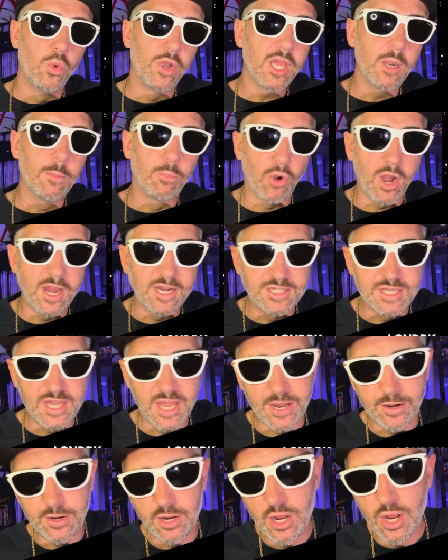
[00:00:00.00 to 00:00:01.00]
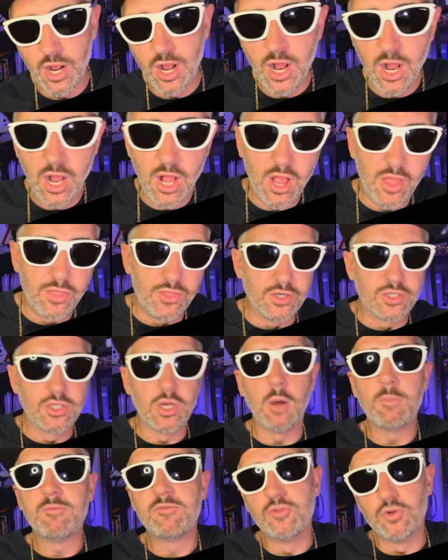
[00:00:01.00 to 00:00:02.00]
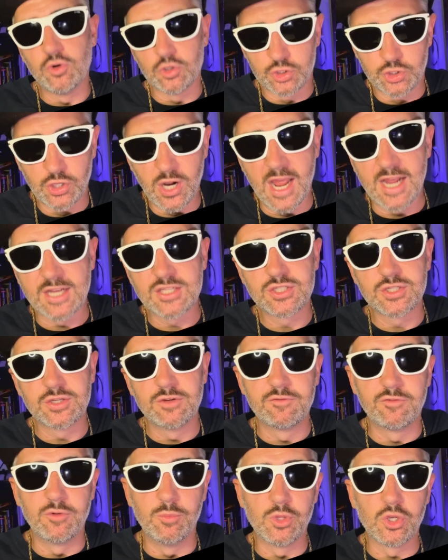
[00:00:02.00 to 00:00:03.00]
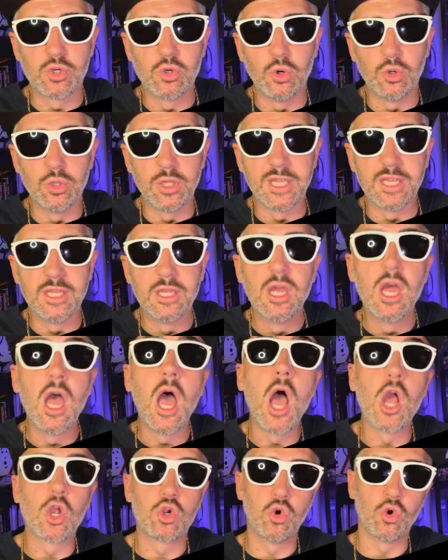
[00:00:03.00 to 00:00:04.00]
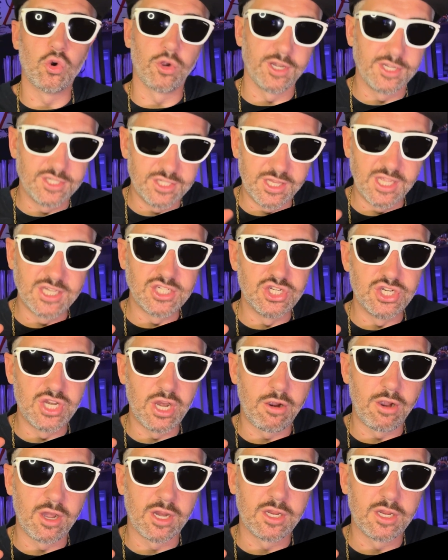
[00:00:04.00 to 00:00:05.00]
going to break down the top 4 tracks from The Calling, according to LGNDRK.